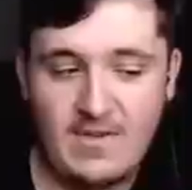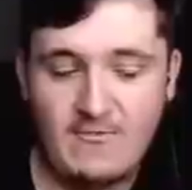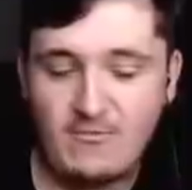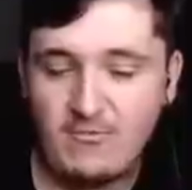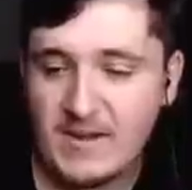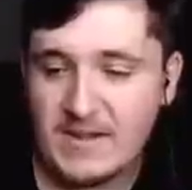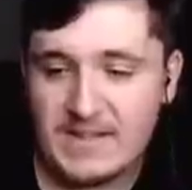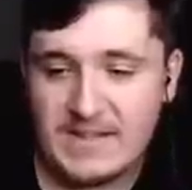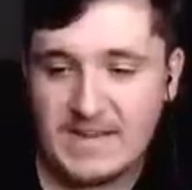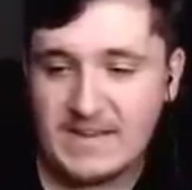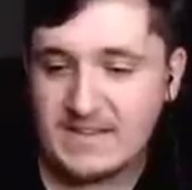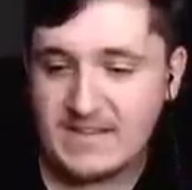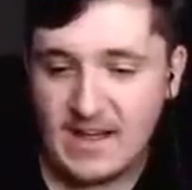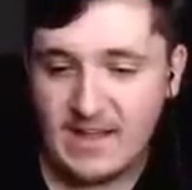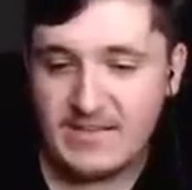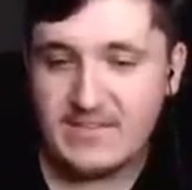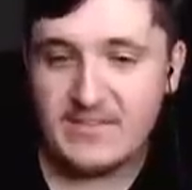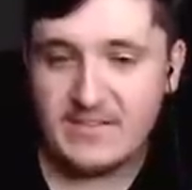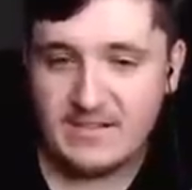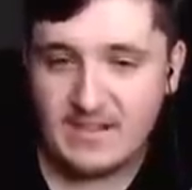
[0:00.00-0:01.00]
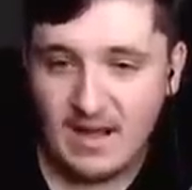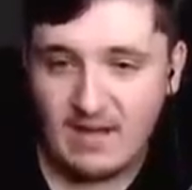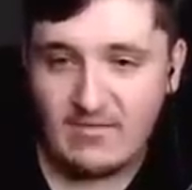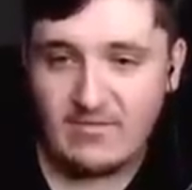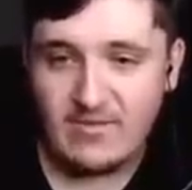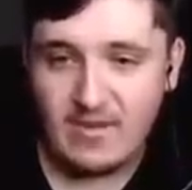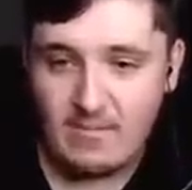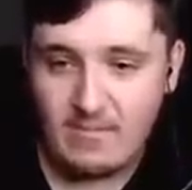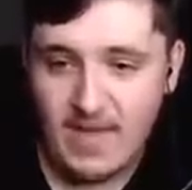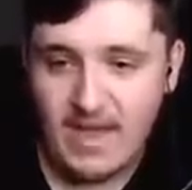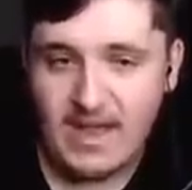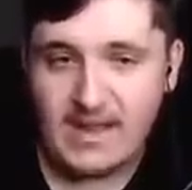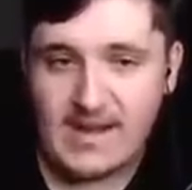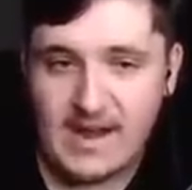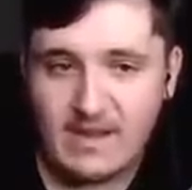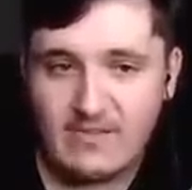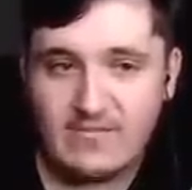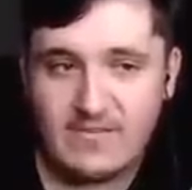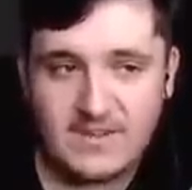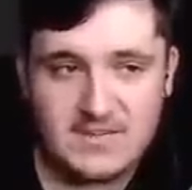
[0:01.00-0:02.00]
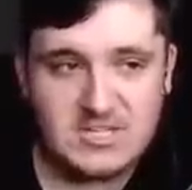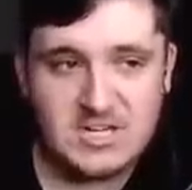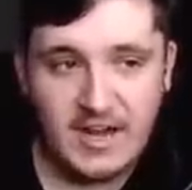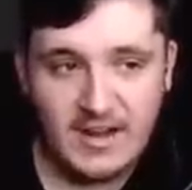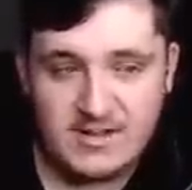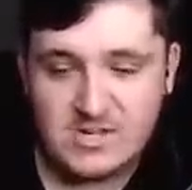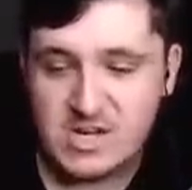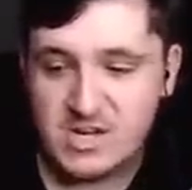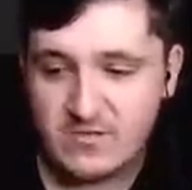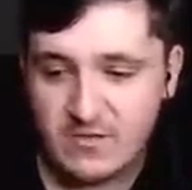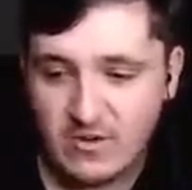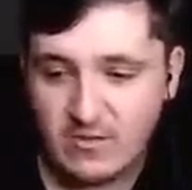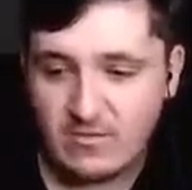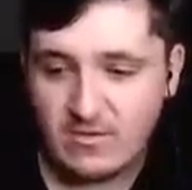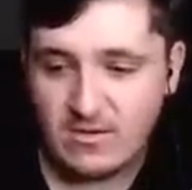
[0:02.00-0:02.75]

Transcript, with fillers: Man, he really does love the maid outfit changing